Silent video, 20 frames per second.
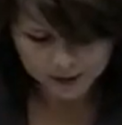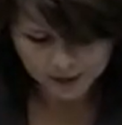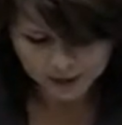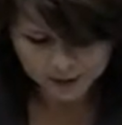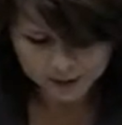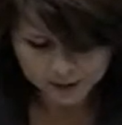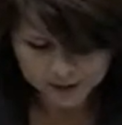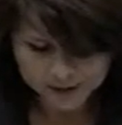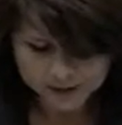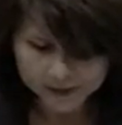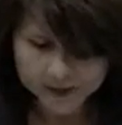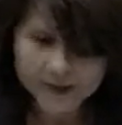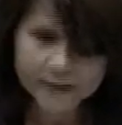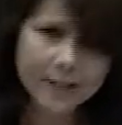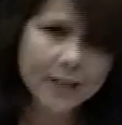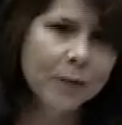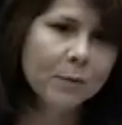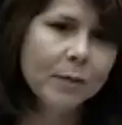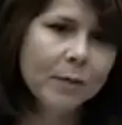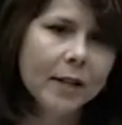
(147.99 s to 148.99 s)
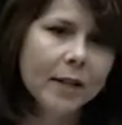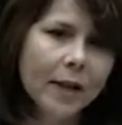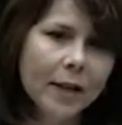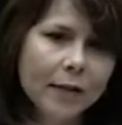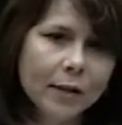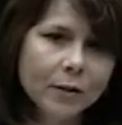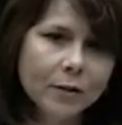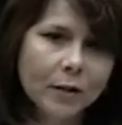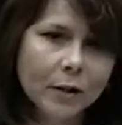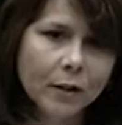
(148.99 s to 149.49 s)
I believe it's
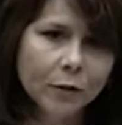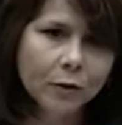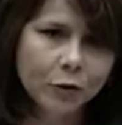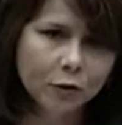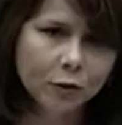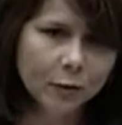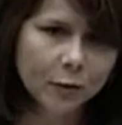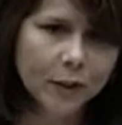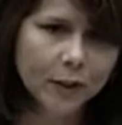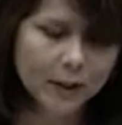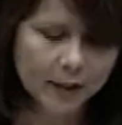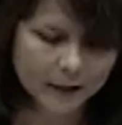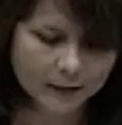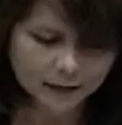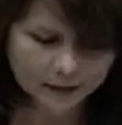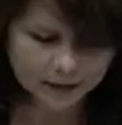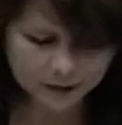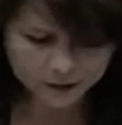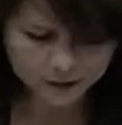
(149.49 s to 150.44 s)
EPA's duty